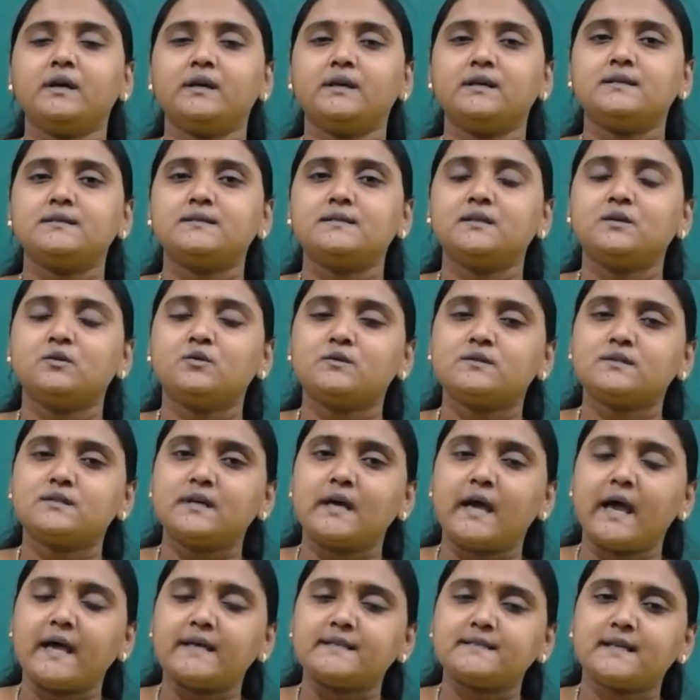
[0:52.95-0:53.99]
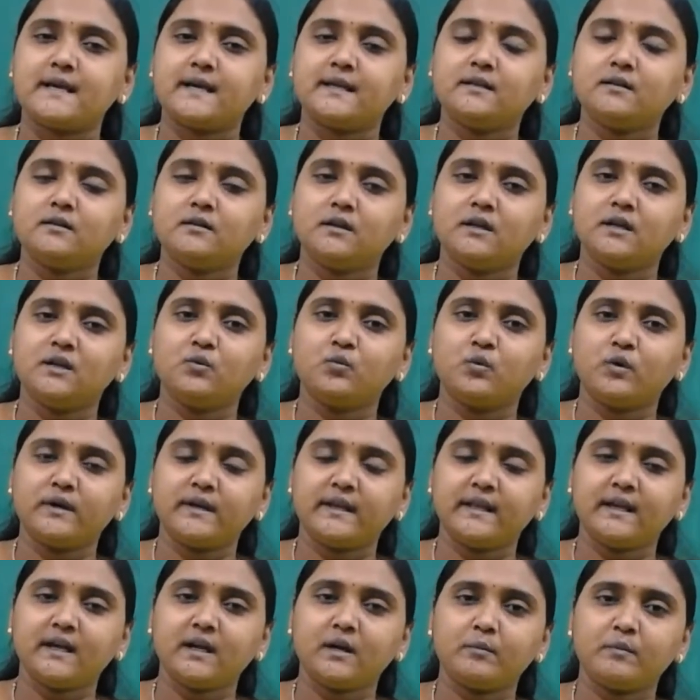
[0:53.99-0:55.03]
is used as an
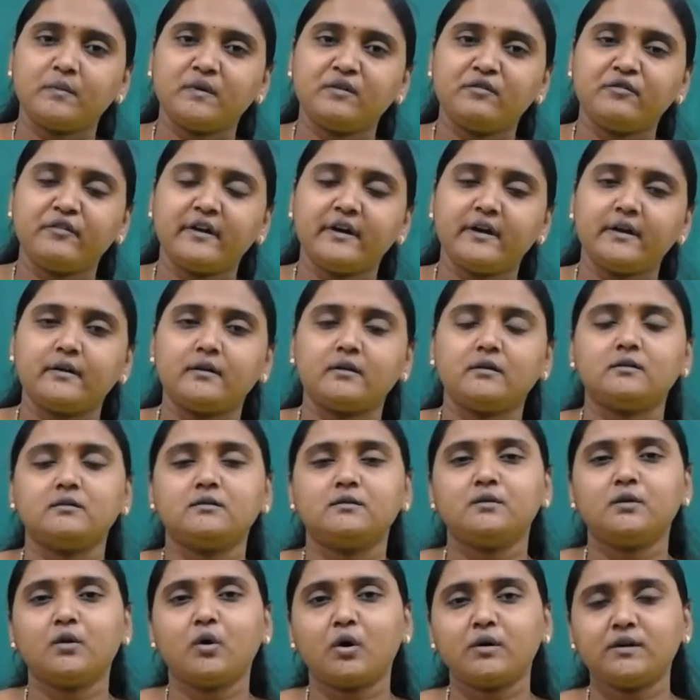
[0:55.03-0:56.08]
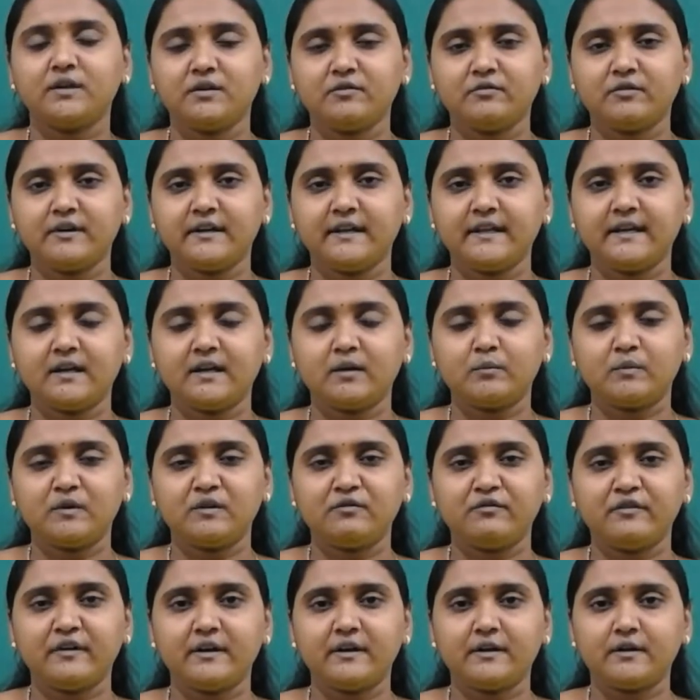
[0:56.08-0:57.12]
inverting amplifier, non-inverting
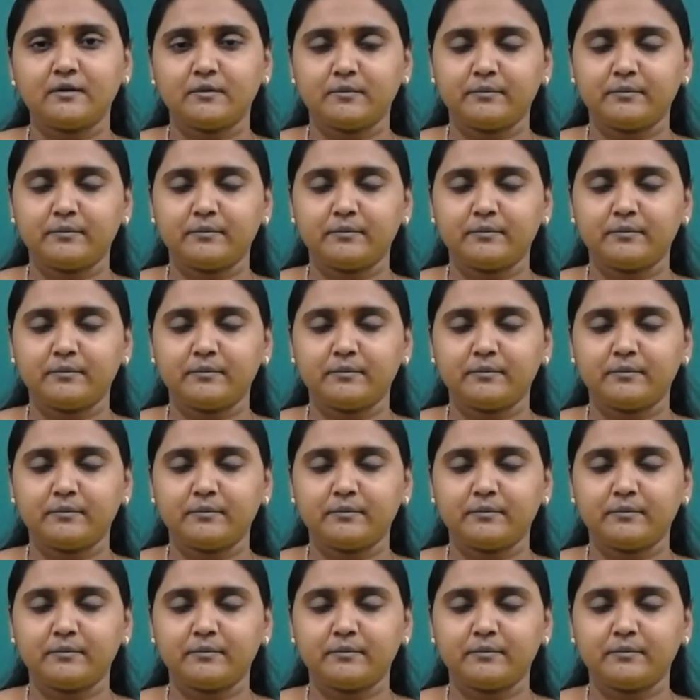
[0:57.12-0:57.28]
amplifier,